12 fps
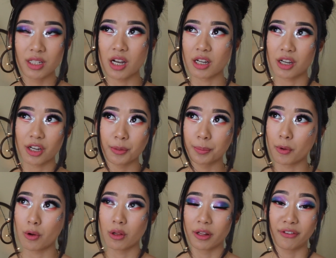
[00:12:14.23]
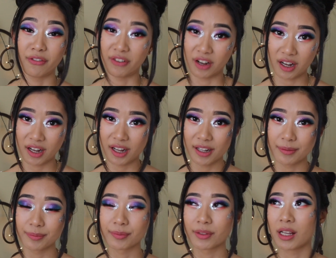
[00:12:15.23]
A good bowl of pho,
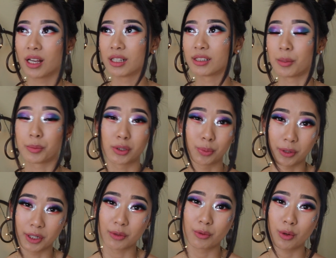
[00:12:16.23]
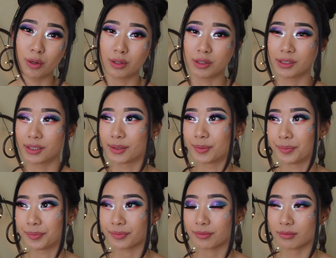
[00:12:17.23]
some spring rolls,
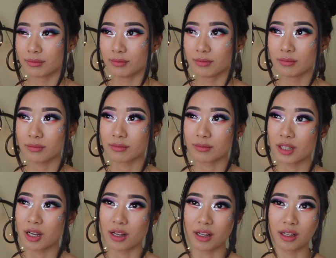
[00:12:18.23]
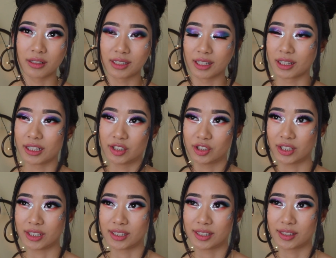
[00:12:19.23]
a
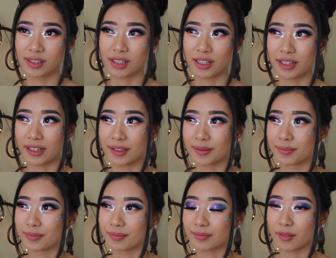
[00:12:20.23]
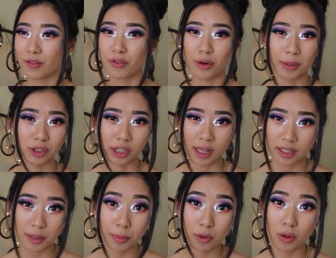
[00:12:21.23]
delicious like
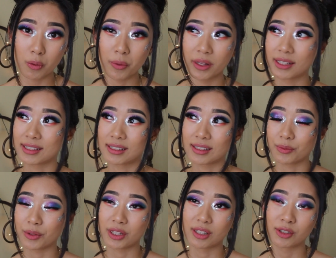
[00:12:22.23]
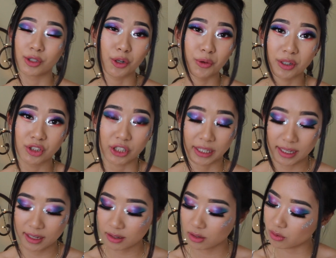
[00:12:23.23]
vermicelli bowl with skewered
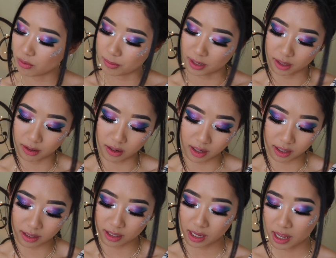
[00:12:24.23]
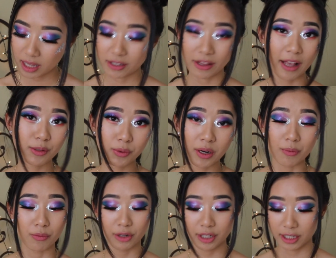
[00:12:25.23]
chicken. Oh my god. So that's what
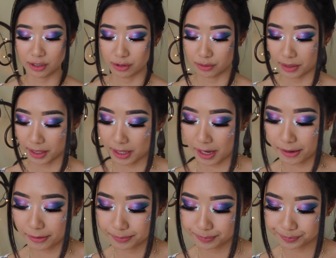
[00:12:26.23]
I'm really into right now.